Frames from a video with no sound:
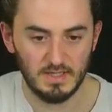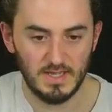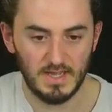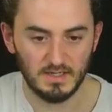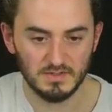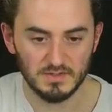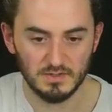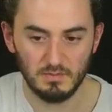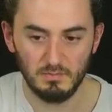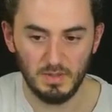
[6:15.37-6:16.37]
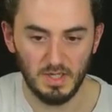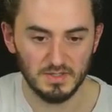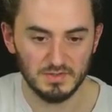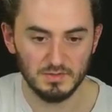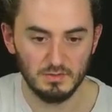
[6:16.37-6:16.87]
x
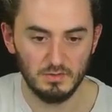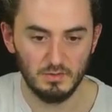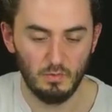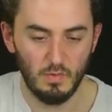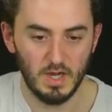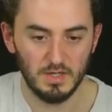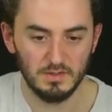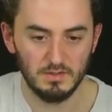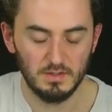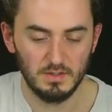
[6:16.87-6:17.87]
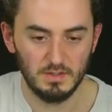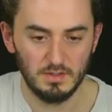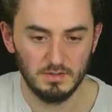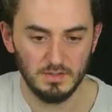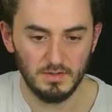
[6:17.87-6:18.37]
plus 1
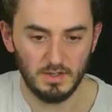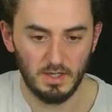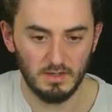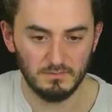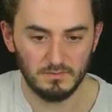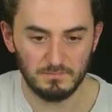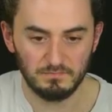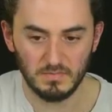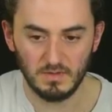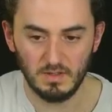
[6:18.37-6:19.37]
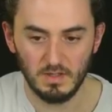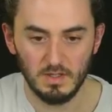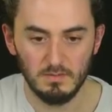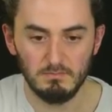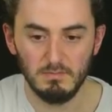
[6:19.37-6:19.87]
to the half
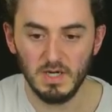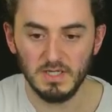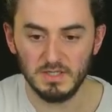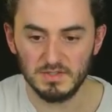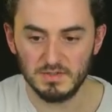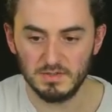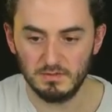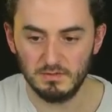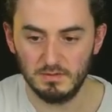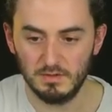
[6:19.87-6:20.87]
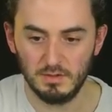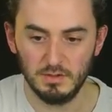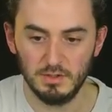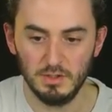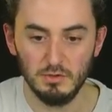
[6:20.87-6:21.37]
minus
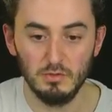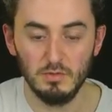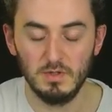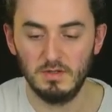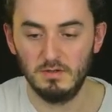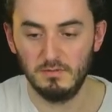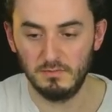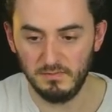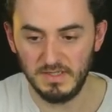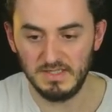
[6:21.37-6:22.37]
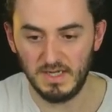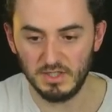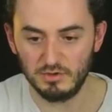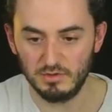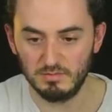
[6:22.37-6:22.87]
u v
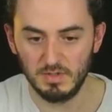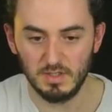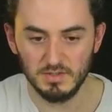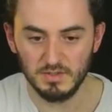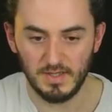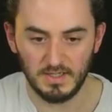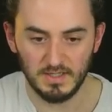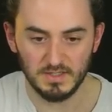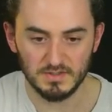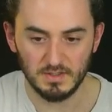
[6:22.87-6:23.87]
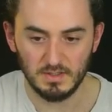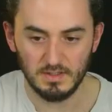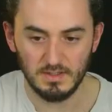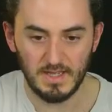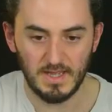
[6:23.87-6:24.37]
dash, so that is
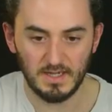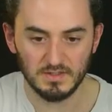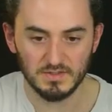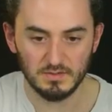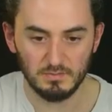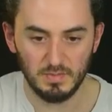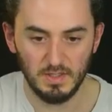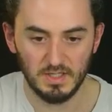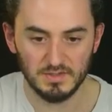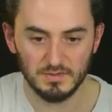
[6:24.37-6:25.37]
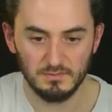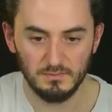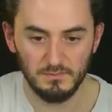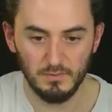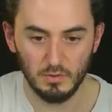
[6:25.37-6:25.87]
x plus
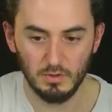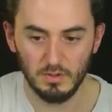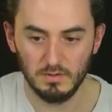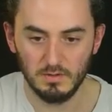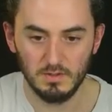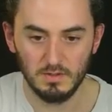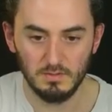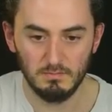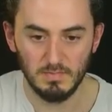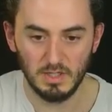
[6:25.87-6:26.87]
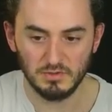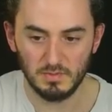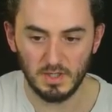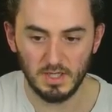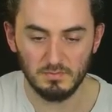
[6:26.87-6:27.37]
4
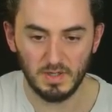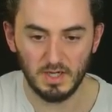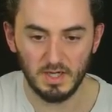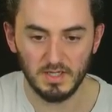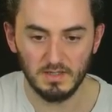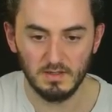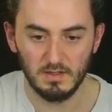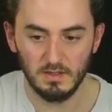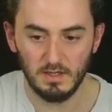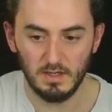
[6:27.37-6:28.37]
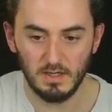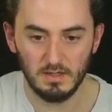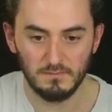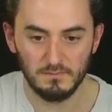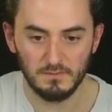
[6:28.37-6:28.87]
multiplied by
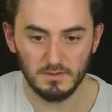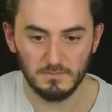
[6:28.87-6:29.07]
half